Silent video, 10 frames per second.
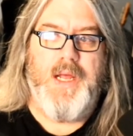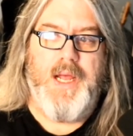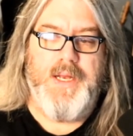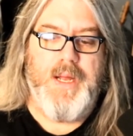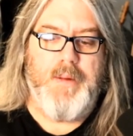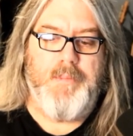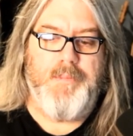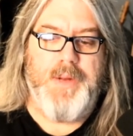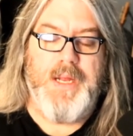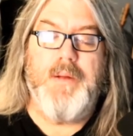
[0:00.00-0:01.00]
end up
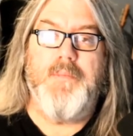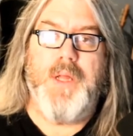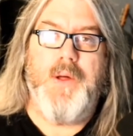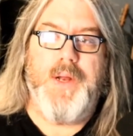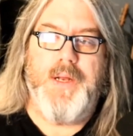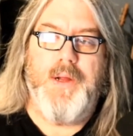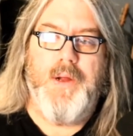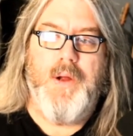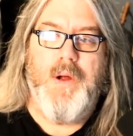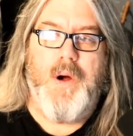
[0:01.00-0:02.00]
being bloated
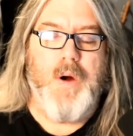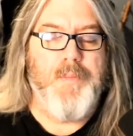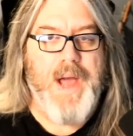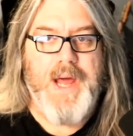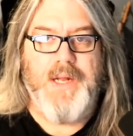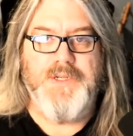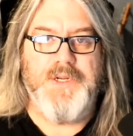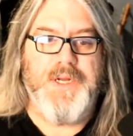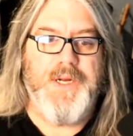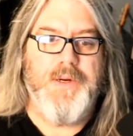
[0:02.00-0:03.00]
are bad
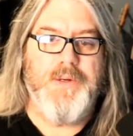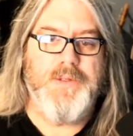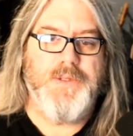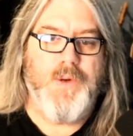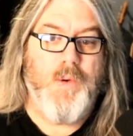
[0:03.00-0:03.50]
engineers